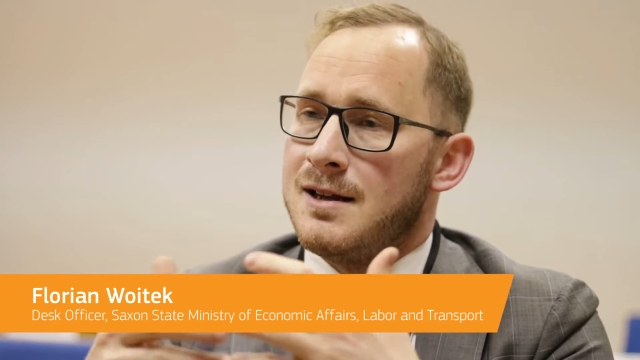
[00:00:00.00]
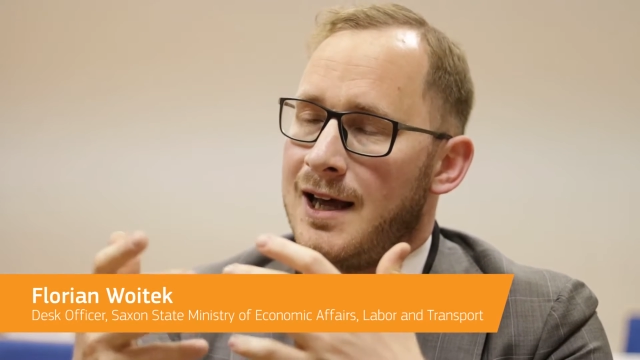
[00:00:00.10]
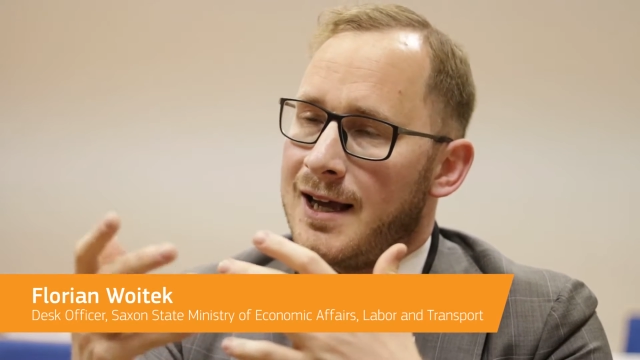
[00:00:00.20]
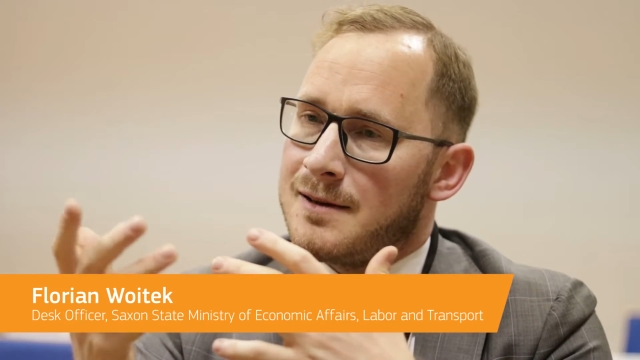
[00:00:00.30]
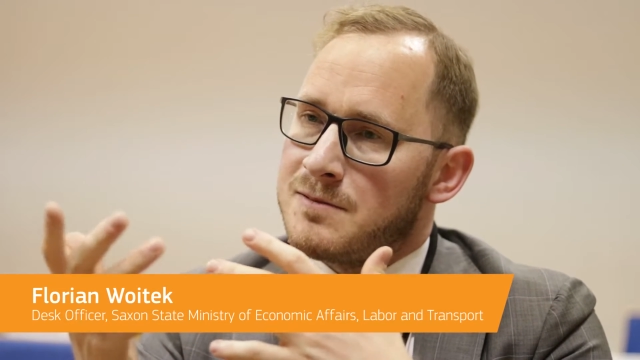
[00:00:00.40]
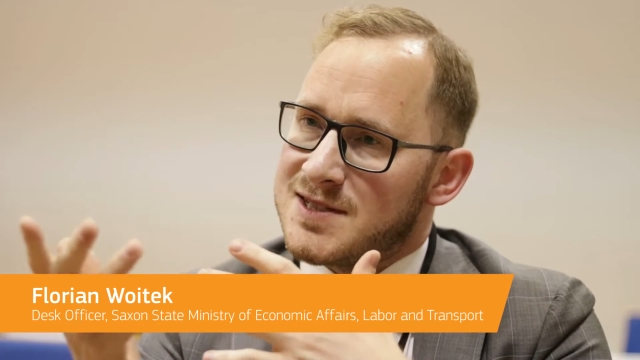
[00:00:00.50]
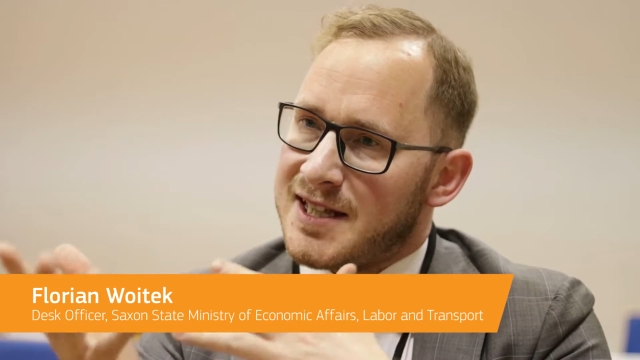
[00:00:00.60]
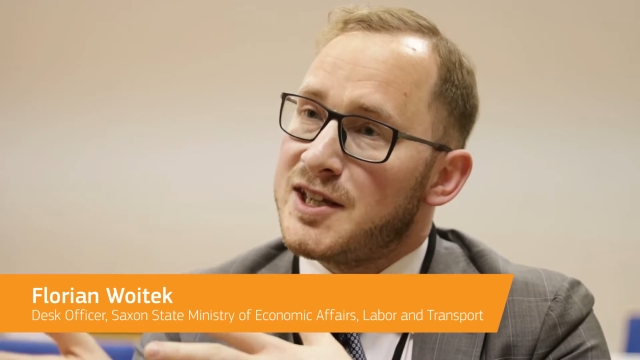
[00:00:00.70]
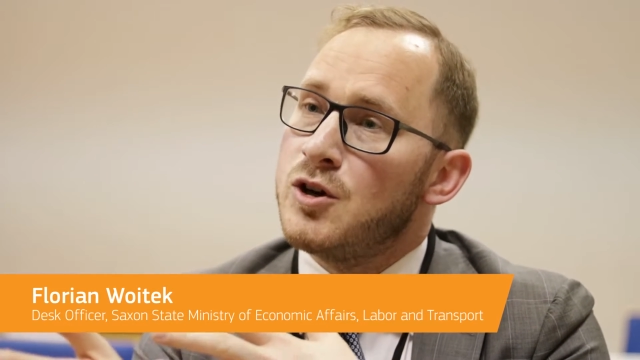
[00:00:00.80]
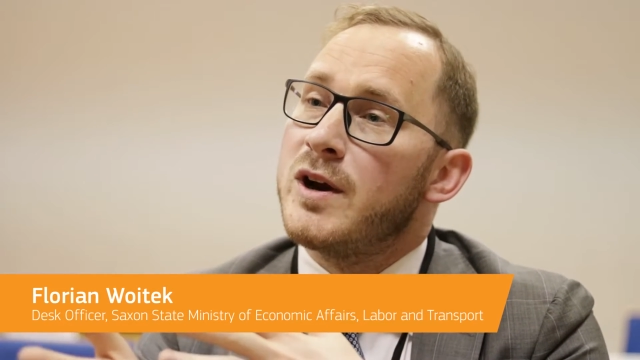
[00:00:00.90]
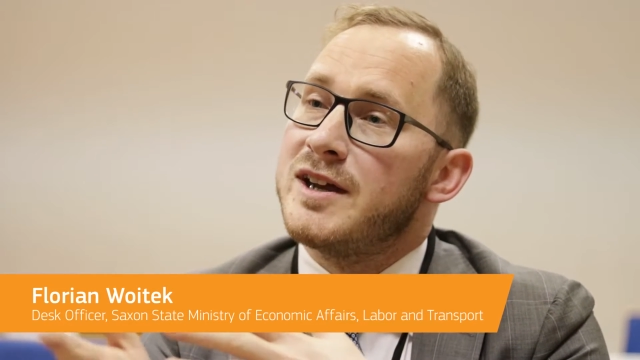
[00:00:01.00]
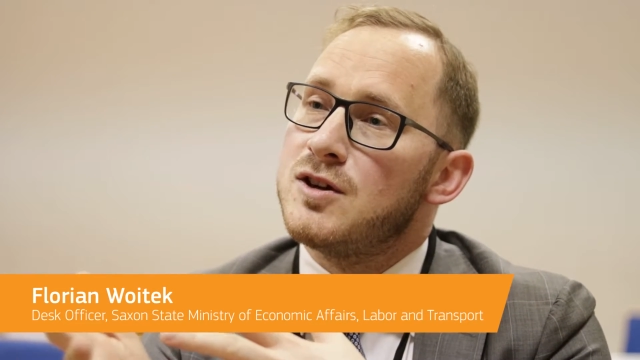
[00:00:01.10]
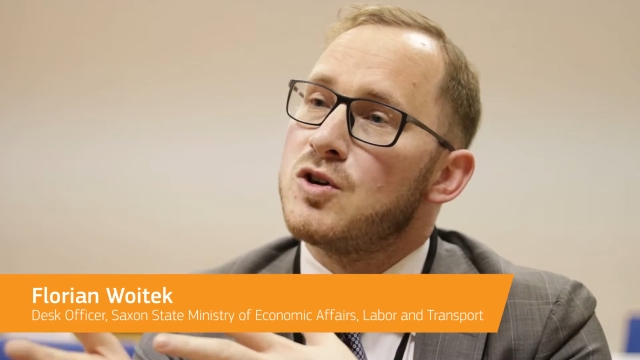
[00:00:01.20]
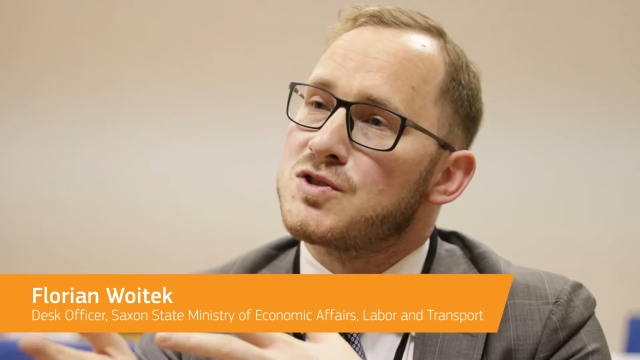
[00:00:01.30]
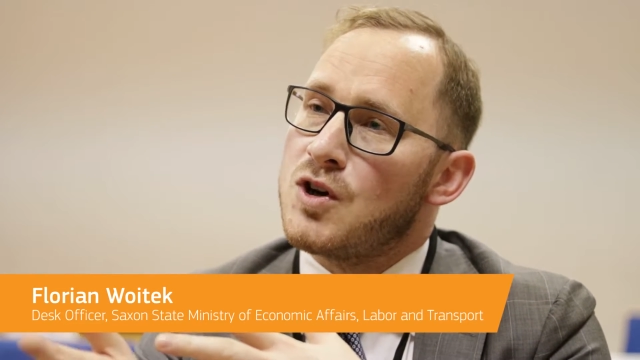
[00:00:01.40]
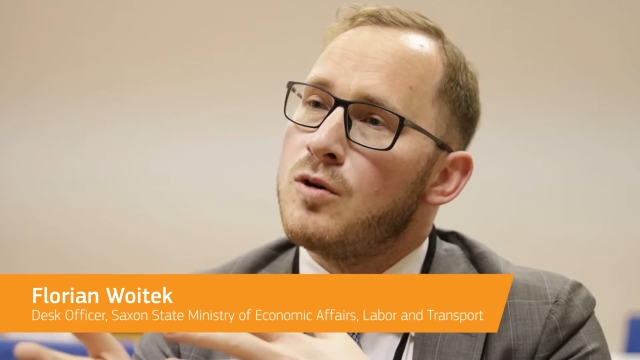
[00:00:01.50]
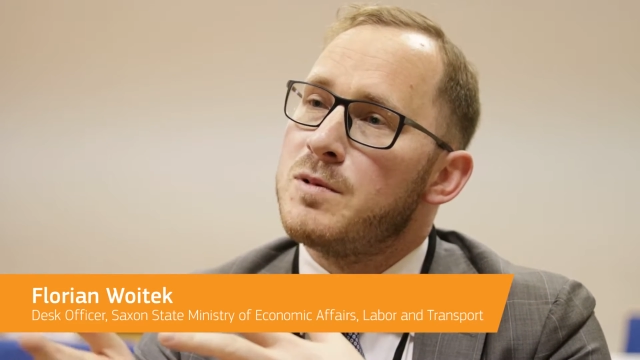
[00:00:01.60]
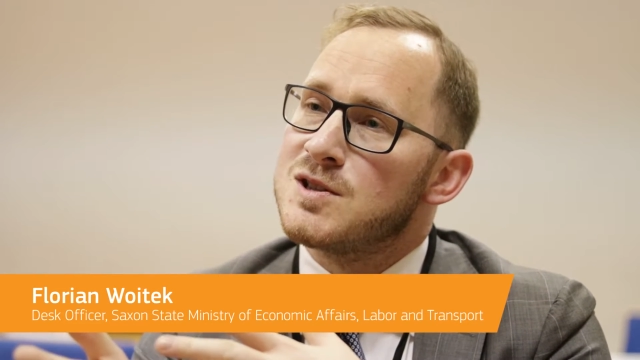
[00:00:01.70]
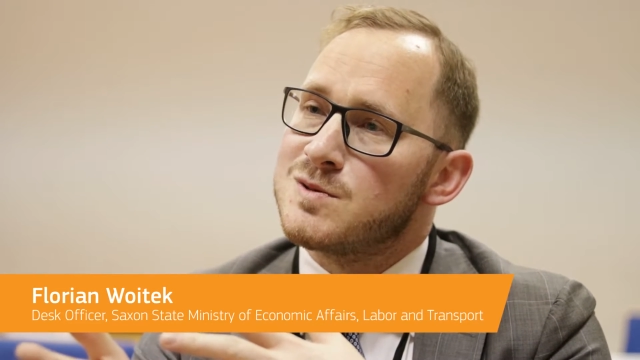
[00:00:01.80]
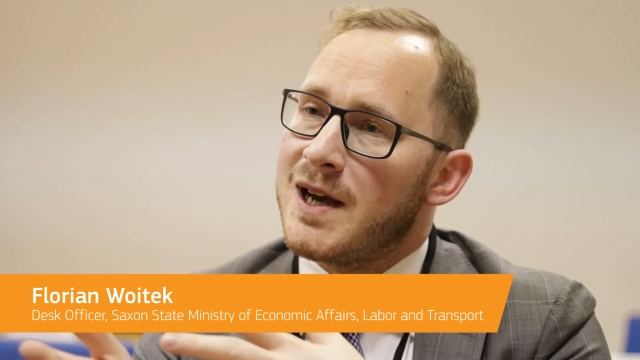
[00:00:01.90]
like securing those
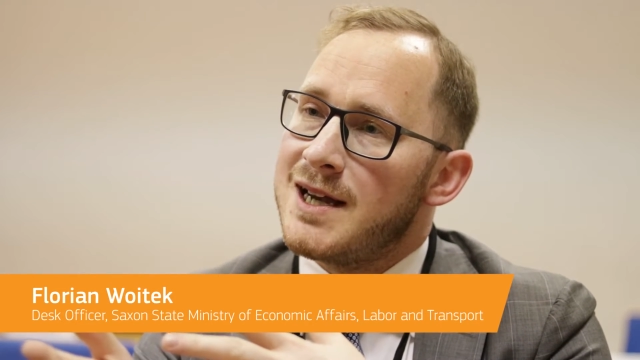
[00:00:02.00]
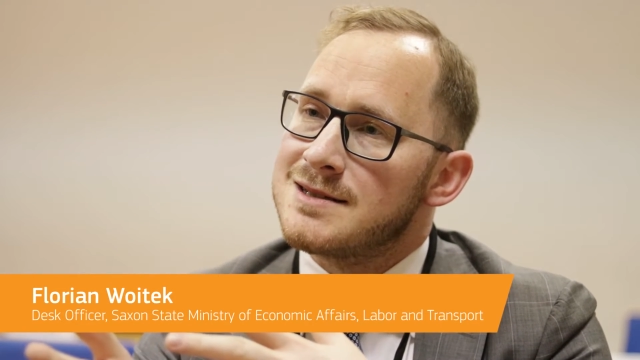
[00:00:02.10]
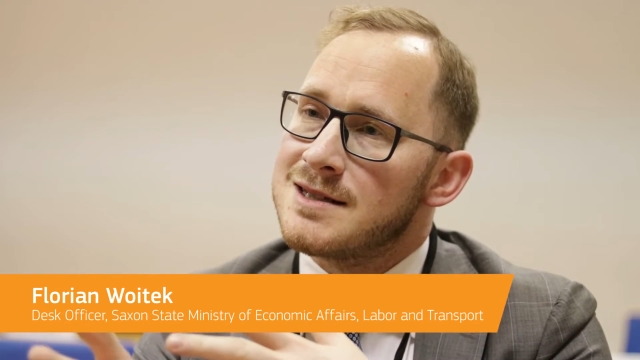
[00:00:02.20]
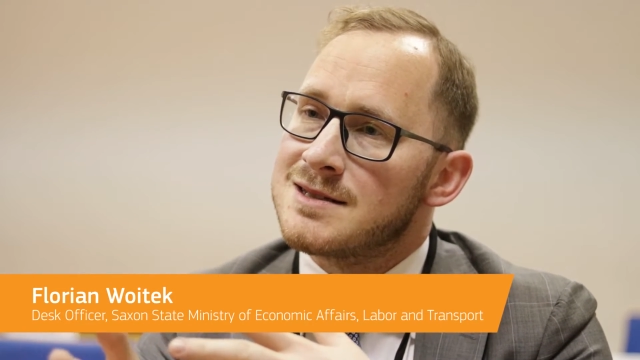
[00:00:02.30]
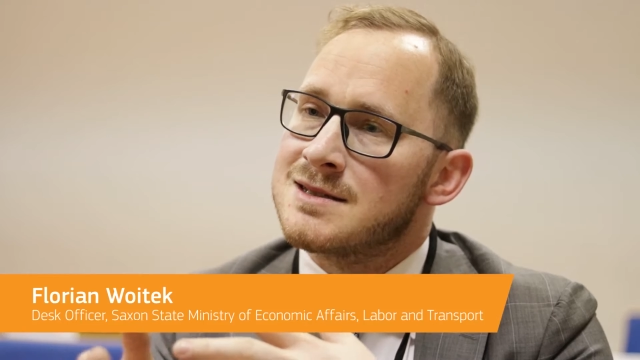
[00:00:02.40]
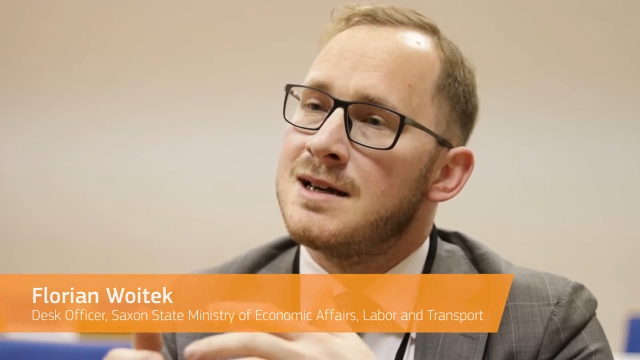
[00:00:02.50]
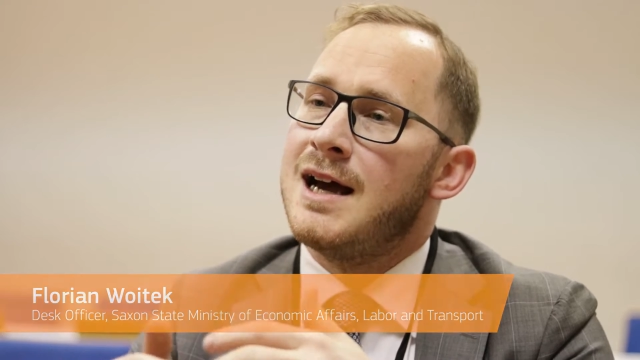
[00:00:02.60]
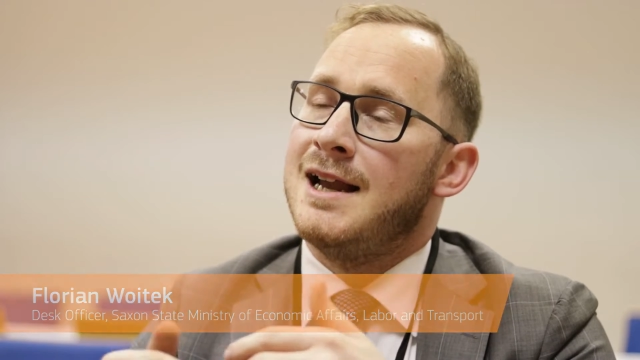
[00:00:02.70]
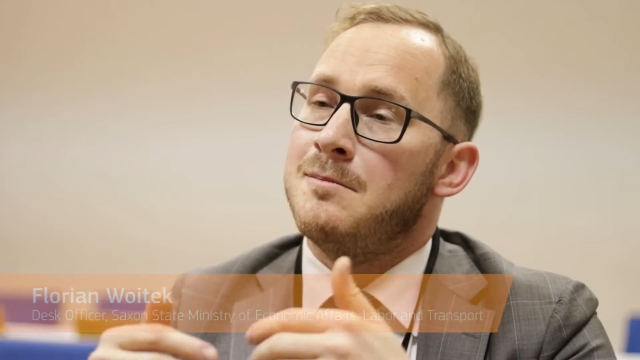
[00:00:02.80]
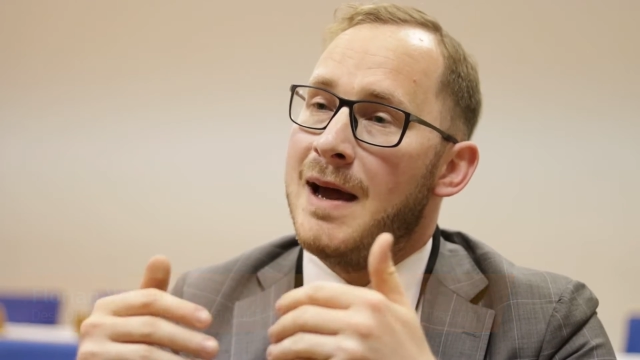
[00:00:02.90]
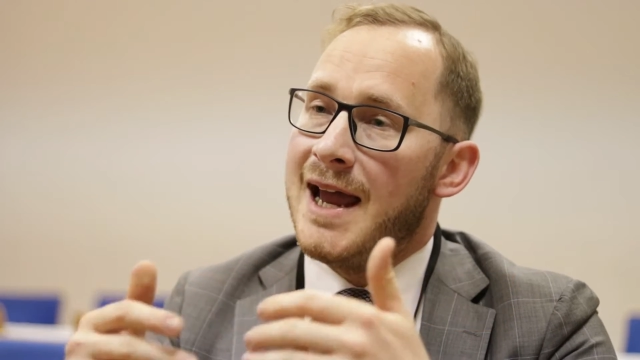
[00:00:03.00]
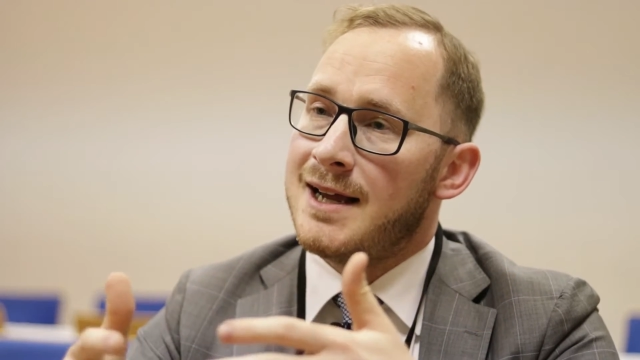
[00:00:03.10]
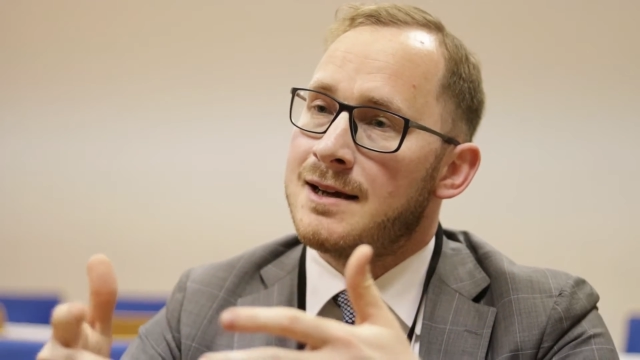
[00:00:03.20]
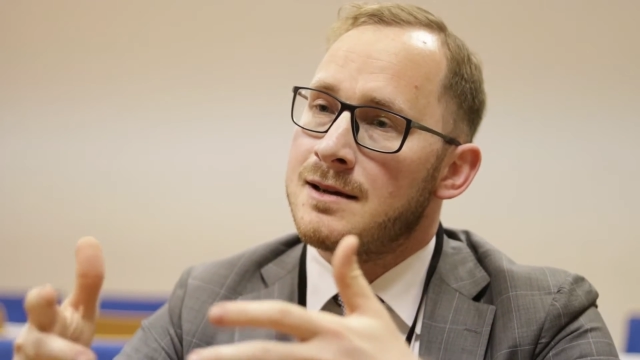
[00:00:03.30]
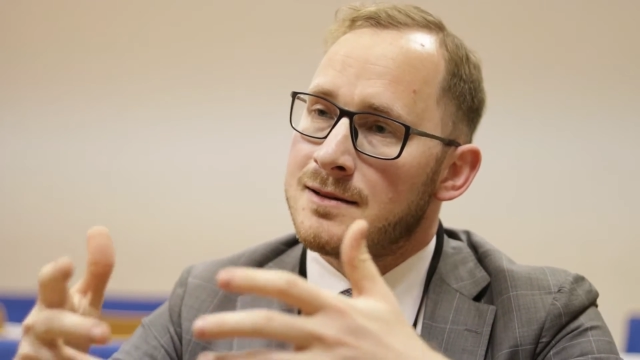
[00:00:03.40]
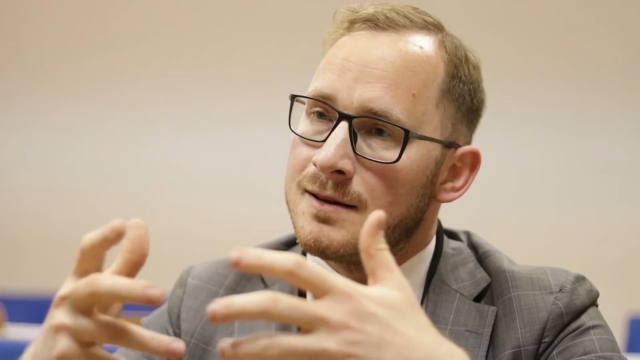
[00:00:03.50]
open spaces and make,